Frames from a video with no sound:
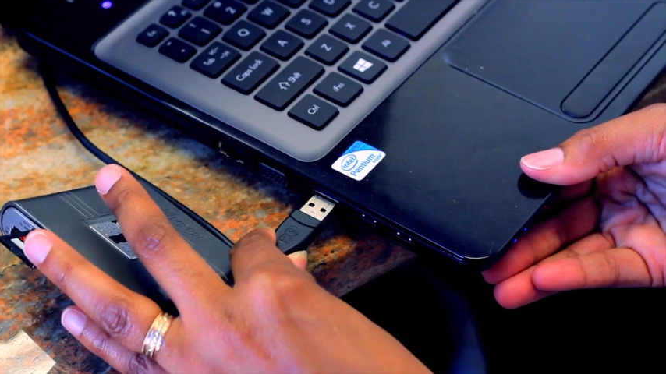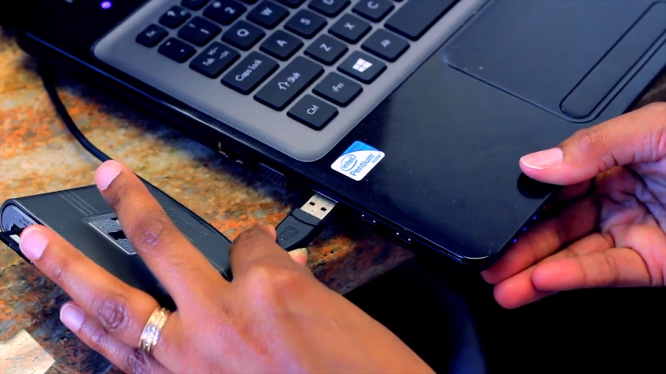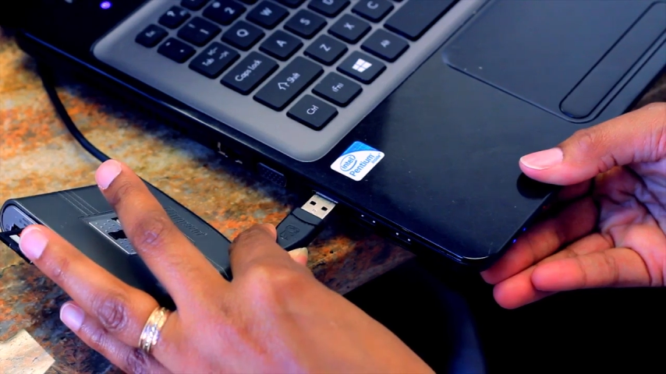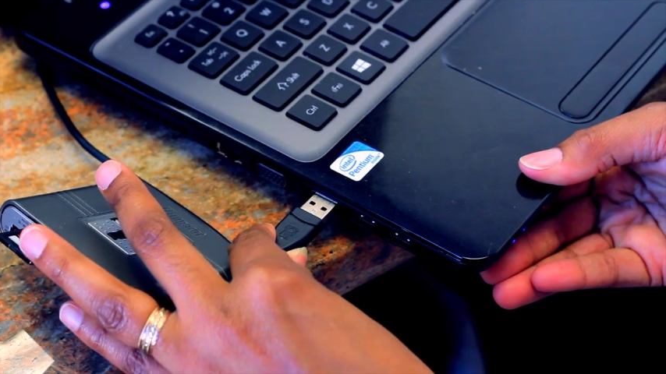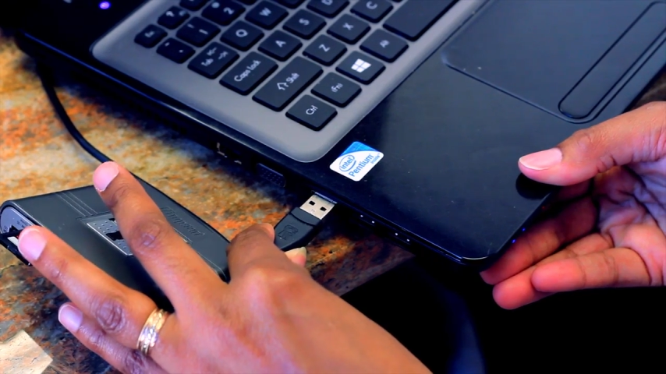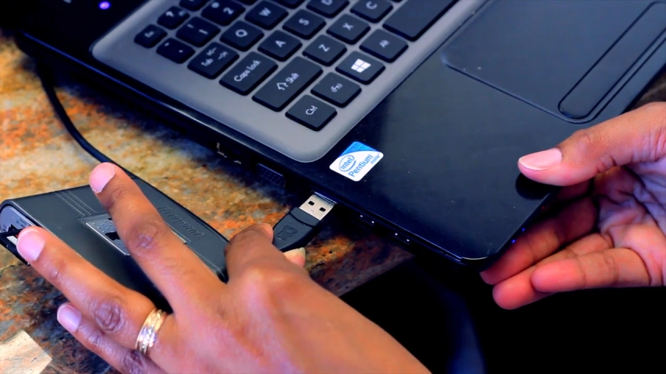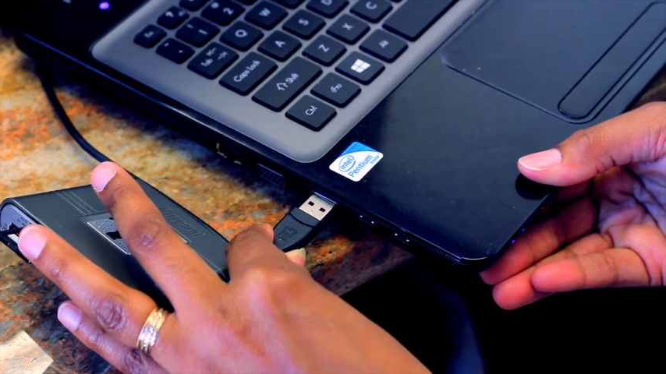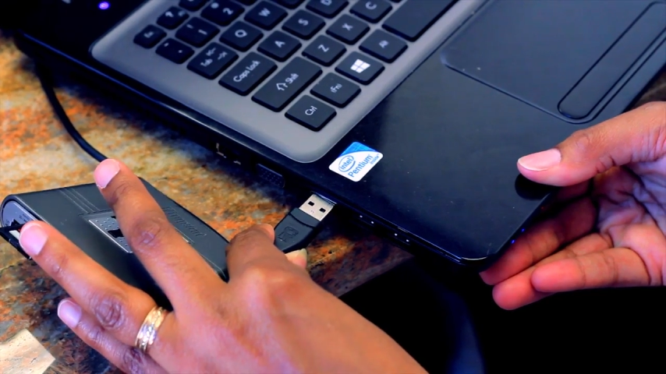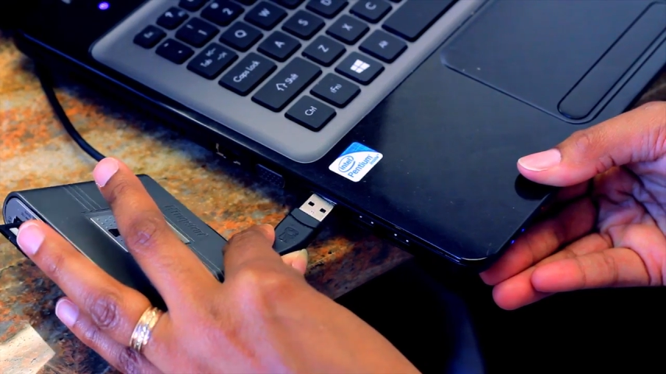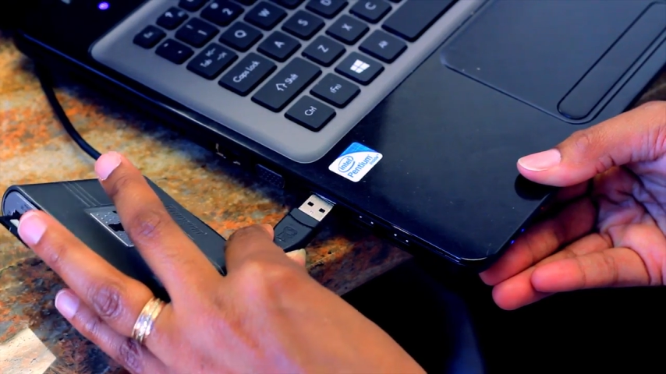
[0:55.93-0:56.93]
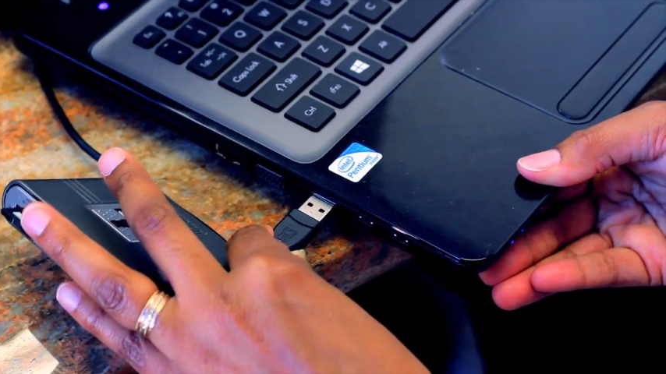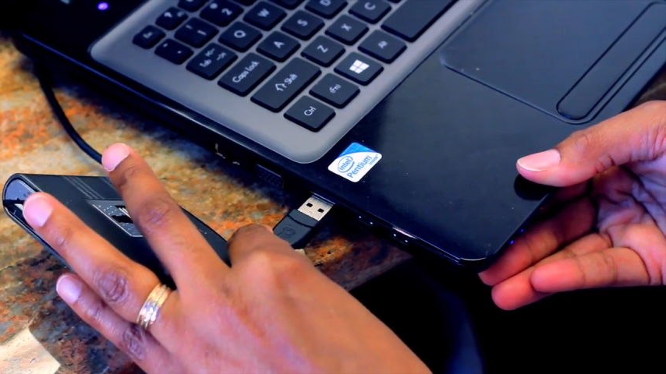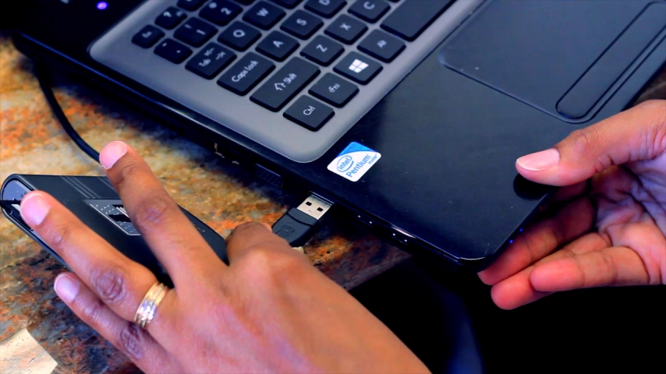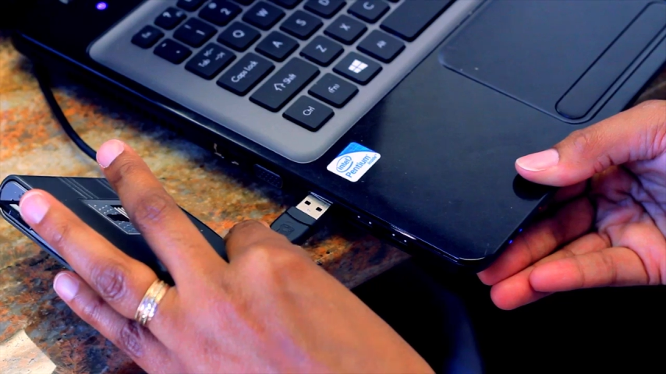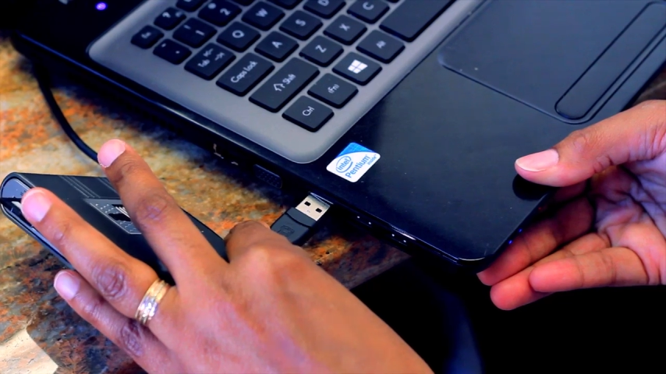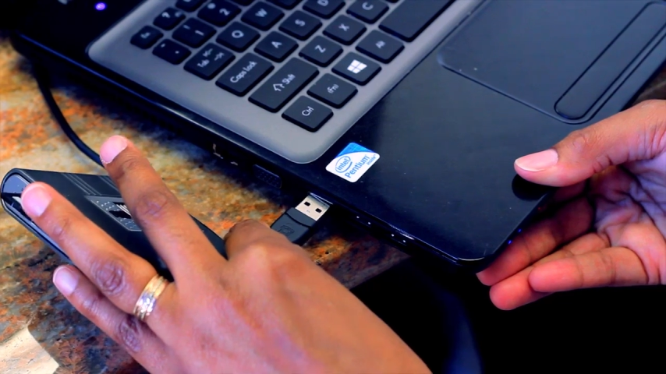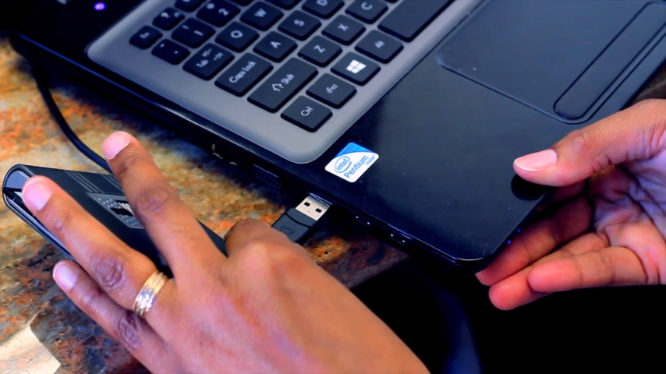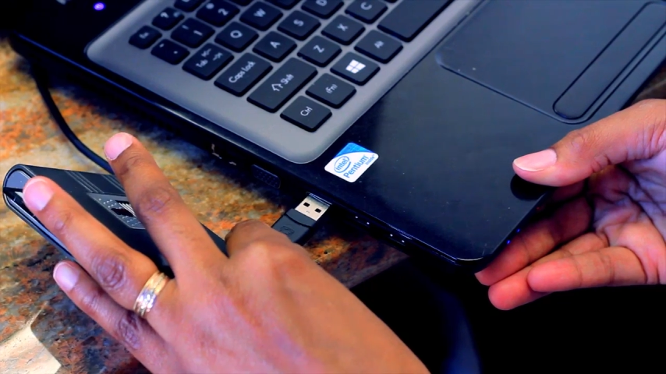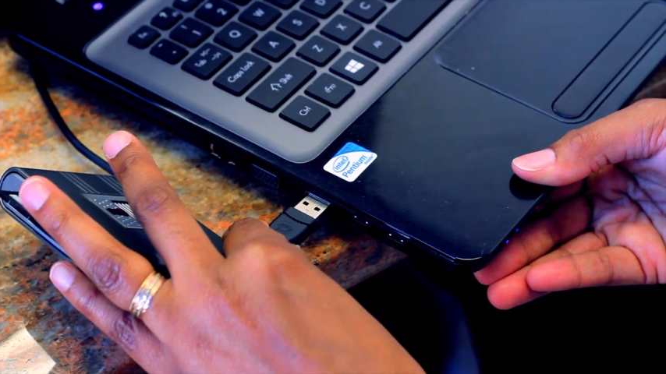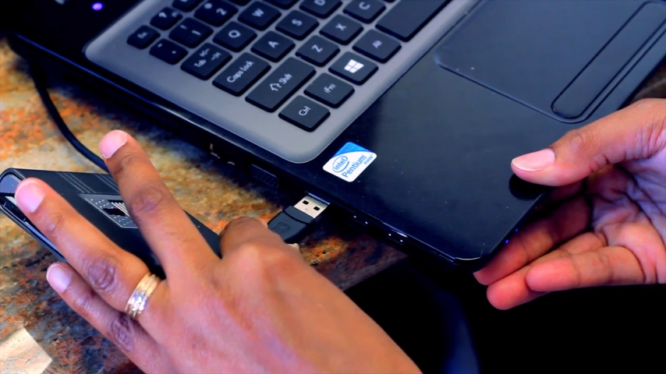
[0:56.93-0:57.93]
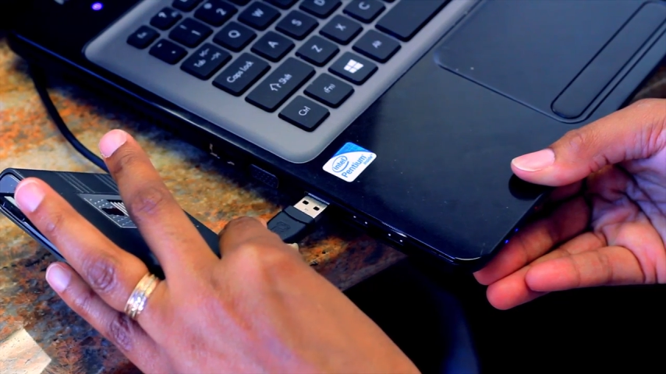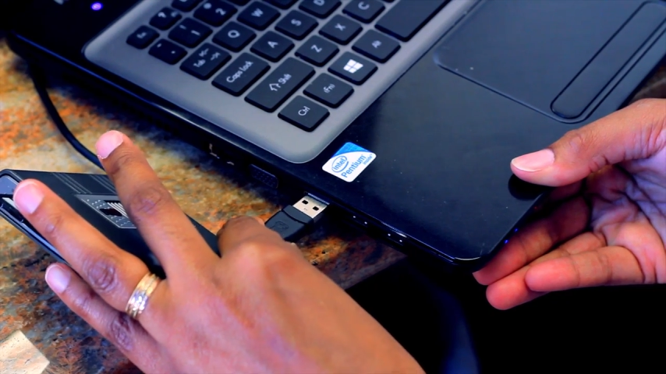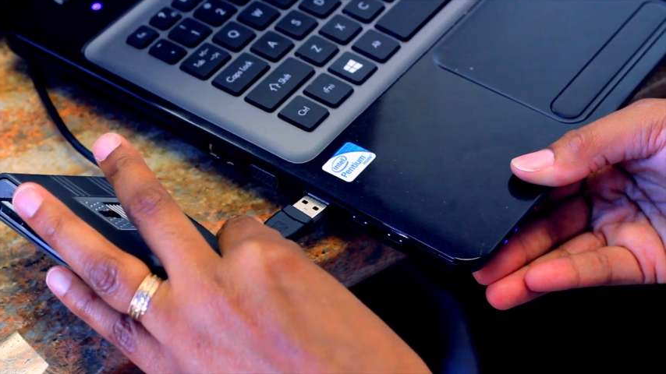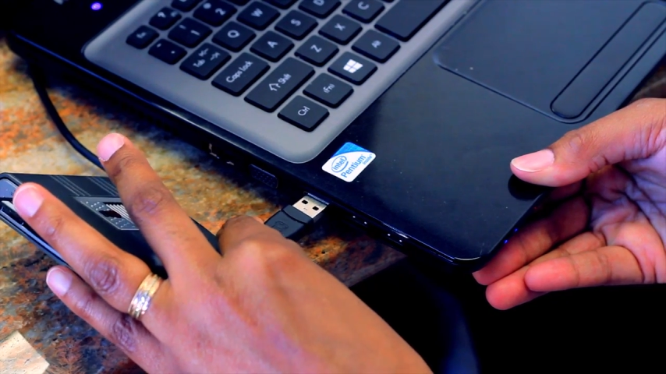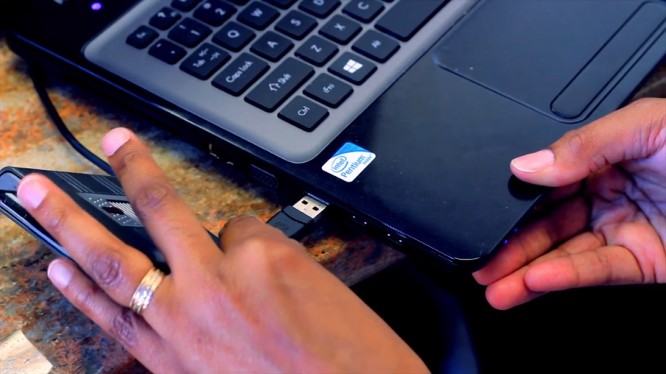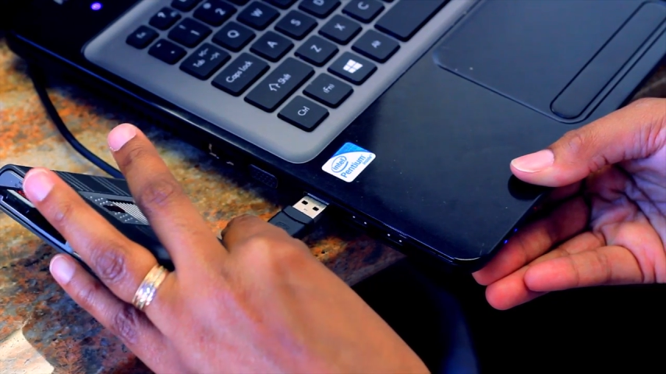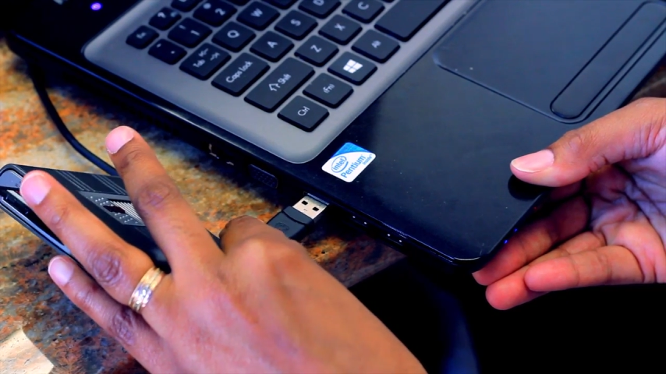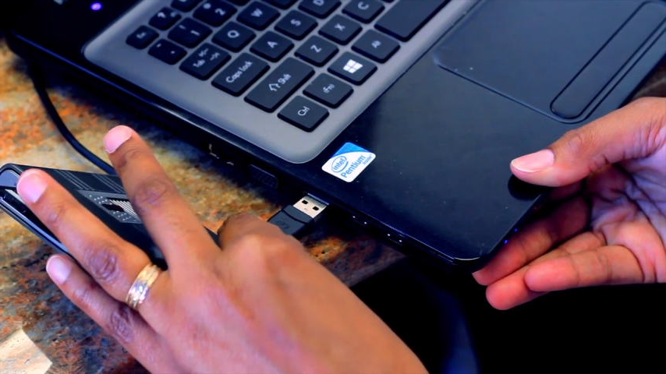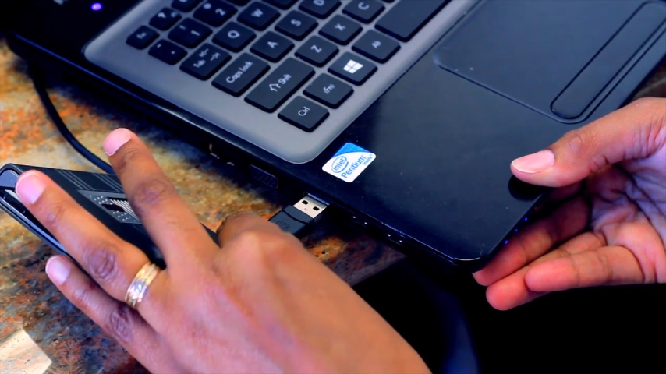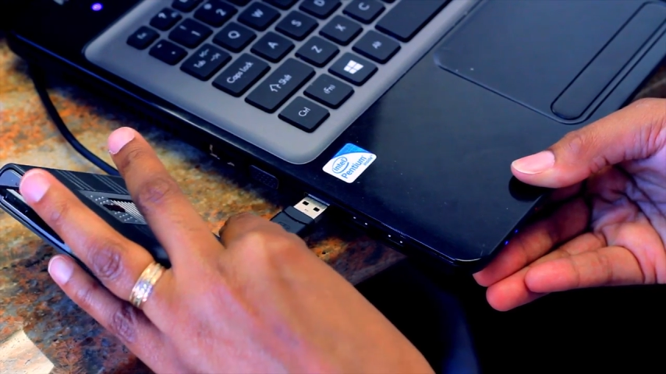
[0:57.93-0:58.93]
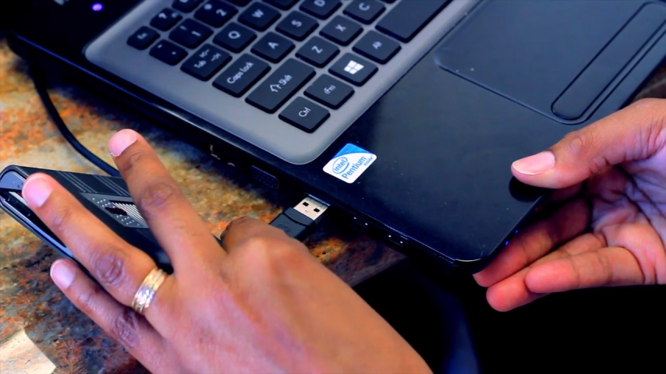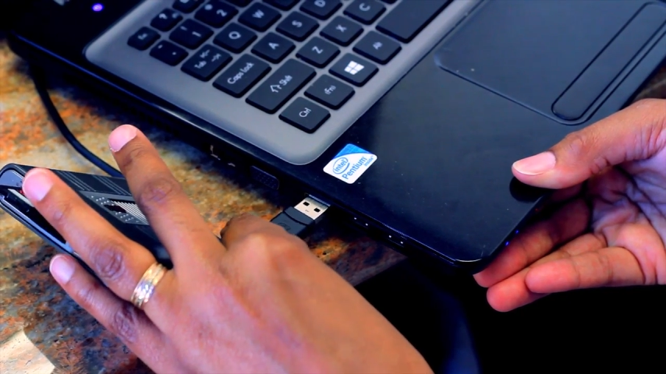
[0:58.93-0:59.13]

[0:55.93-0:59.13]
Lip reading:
No face is visible, so there are no lips to read.